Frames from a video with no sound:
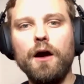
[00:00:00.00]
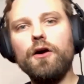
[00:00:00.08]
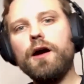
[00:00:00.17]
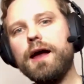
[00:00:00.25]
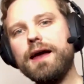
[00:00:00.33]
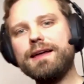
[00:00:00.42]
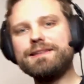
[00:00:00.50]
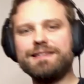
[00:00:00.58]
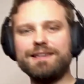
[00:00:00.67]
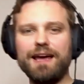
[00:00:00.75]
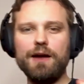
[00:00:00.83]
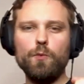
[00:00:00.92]
right, and
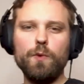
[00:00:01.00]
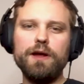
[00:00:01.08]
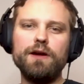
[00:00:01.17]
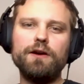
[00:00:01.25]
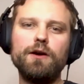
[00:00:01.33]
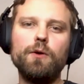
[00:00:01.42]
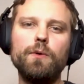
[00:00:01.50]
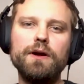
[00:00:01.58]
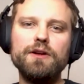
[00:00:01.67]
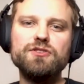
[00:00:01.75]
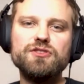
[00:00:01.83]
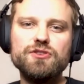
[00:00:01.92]
today we are
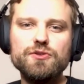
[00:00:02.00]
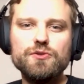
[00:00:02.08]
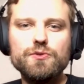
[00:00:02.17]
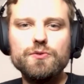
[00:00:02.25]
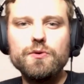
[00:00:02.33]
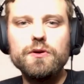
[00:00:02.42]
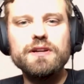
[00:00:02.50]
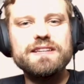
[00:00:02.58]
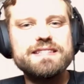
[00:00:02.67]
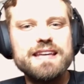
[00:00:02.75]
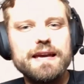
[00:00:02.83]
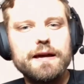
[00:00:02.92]
going to
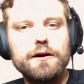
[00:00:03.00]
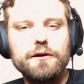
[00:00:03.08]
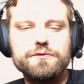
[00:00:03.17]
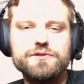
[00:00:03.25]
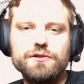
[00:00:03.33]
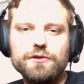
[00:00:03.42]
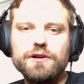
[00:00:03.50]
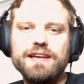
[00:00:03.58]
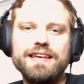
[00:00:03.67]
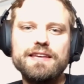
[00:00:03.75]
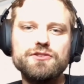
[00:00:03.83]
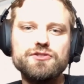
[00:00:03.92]
take a closer look
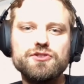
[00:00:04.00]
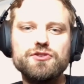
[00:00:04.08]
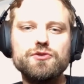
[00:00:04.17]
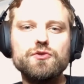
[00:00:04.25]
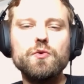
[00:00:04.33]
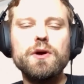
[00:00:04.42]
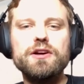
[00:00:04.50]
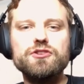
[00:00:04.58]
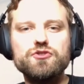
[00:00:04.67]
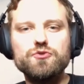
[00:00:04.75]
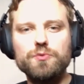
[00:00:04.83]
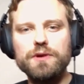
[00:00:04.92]
into
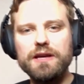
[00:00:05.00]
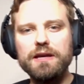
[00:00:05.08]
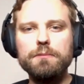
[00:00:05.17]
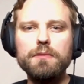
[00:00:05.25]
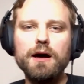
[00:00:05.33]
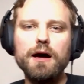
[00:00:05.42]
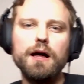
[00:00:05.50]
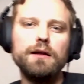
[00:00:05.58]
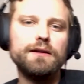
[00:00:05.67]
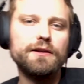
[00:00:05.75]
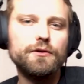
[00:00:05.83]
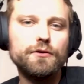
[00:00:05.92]
Dream a
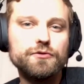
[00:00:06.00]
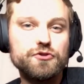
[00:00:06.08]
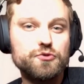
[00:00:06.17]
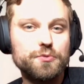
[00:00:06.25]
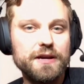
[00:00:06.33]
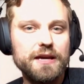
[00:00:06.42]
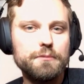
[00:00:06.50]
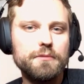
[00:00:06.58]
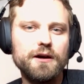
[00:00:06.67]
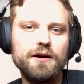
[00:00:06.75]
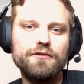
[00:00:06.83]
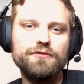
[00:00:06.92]
Little Dream
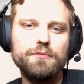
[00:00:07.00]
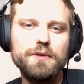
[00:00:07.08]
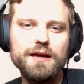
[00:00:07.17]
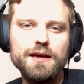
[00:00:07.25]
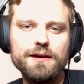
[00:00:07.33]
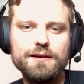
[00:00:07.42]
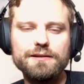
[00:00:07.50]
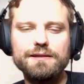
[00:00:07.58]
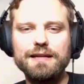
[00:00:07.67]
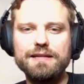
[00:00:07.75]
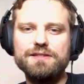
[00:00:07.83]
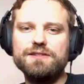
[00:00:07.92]
of Me.
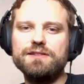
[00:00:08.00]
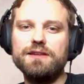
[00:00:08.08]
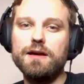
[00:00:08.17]
Let's